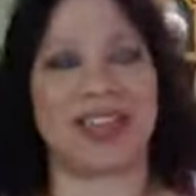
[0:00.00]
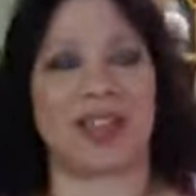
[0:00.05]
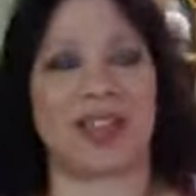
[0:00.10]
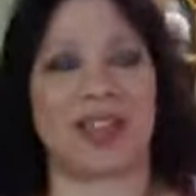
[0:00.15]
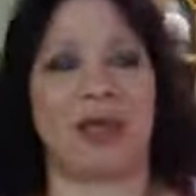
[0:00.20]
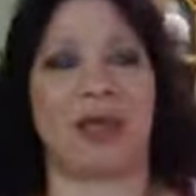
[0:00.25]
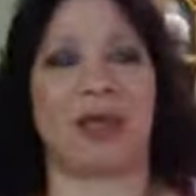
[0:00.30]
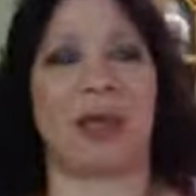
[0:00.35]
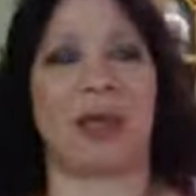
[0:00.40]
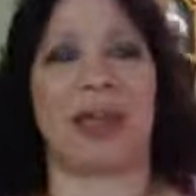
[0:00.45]

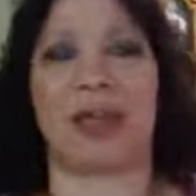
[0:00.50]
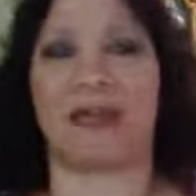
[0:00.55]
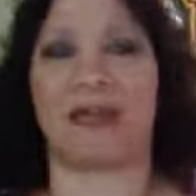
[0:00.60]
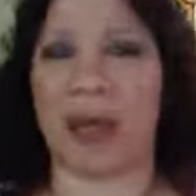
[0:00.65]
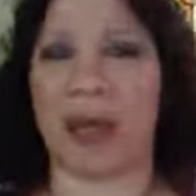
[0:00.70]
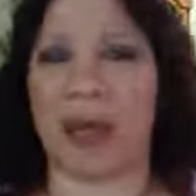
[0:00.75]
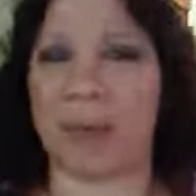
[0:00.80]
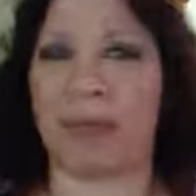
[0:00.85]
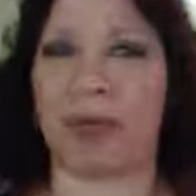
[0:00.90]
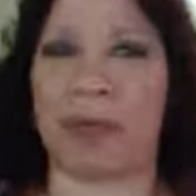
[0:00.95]
So like
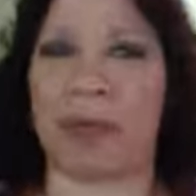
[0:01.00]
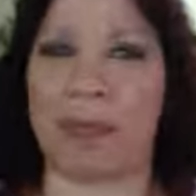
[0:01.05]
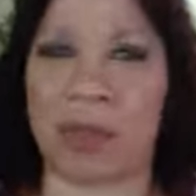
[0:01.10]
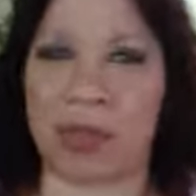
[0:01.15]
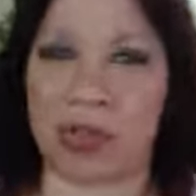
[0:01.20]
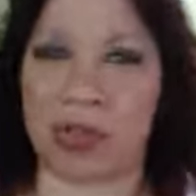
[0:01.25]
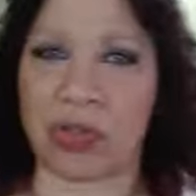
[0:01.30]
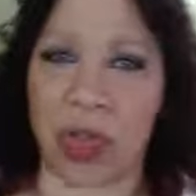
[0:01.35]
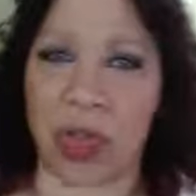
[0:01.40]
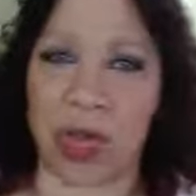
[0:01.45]
if I pull up
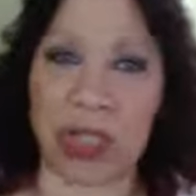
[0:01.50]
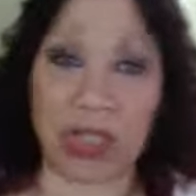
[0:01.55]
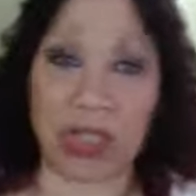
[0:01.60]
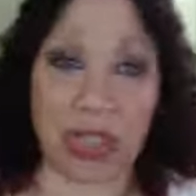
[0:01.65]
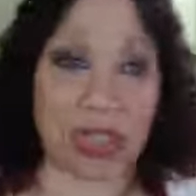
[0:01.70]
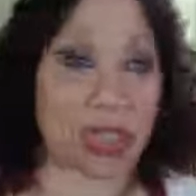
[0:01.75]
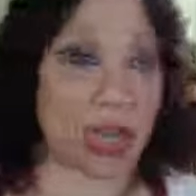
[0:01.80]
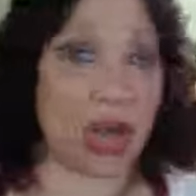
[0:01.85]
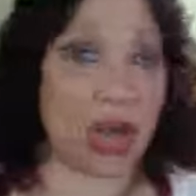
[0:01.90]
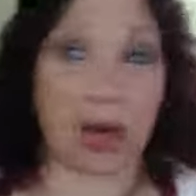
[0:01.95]
your
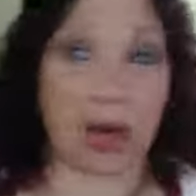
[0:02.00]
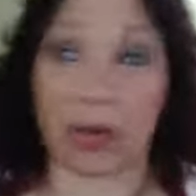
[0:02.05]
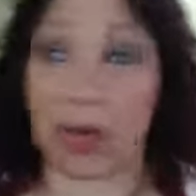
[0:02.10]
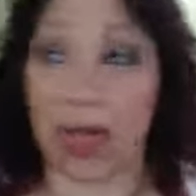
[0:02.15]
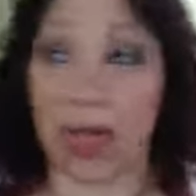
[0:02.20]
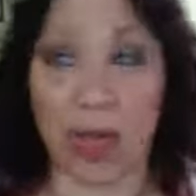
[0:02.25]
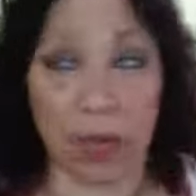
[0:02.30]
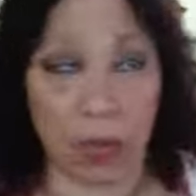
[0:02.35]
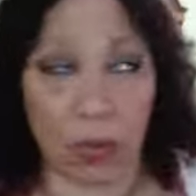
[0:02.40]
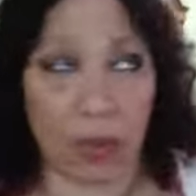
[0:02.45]
astrology chart,